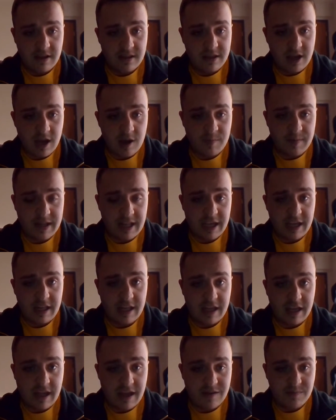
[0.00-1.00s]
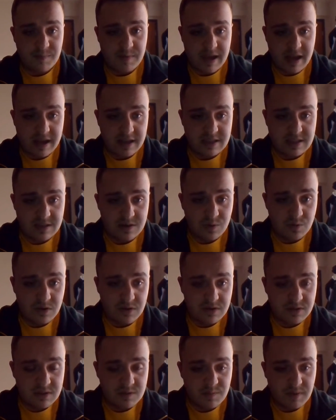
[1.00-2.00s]
dominating FBS
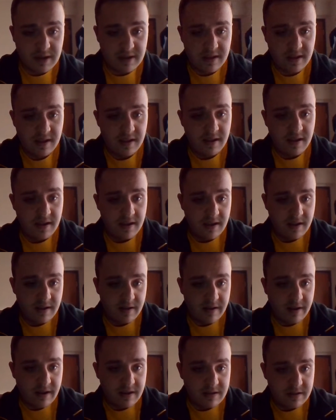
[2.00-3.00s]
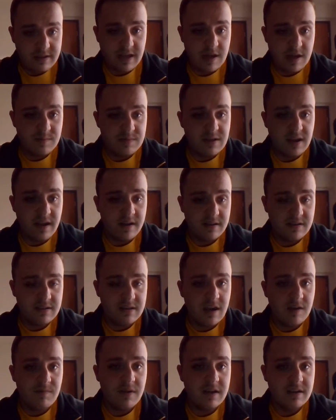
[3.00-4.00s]
schools, but top
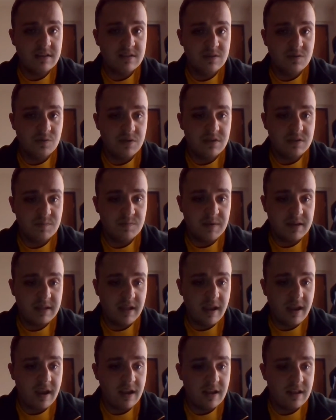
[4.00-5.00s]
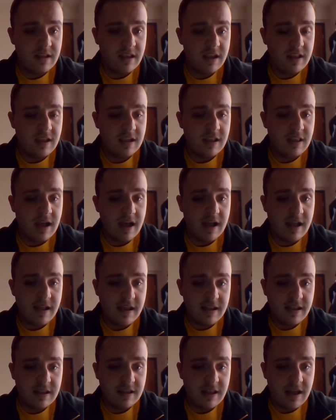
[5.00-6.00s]
5 schools, but they did not.
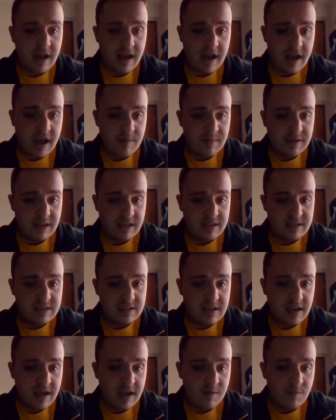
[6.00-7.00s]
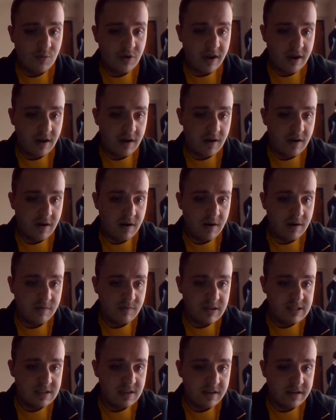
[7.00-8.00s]
It did not happen this time, where
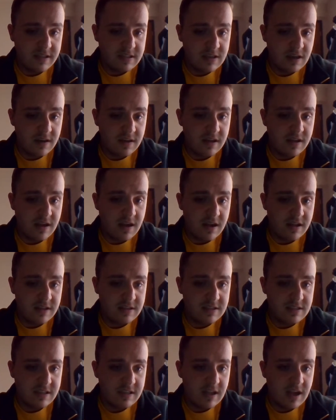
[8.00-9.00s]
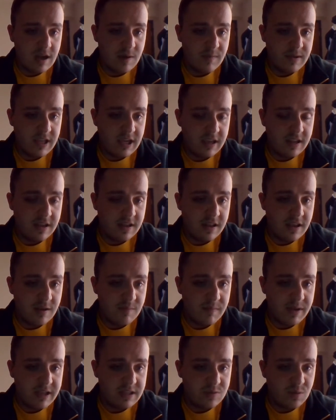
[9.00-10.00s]
Western Kentucky honestly dominated
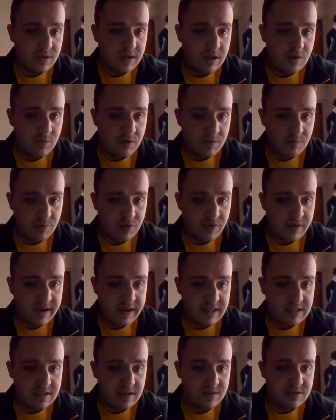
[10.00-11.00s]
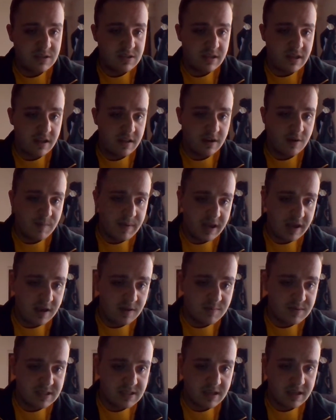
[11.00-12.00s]
them by 21 points. That was another big
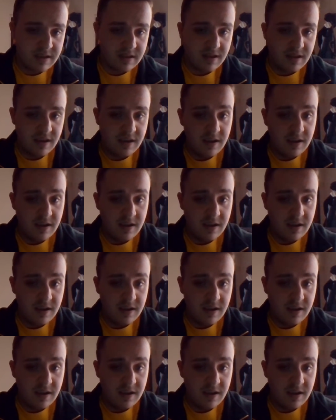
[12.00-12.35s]
upset.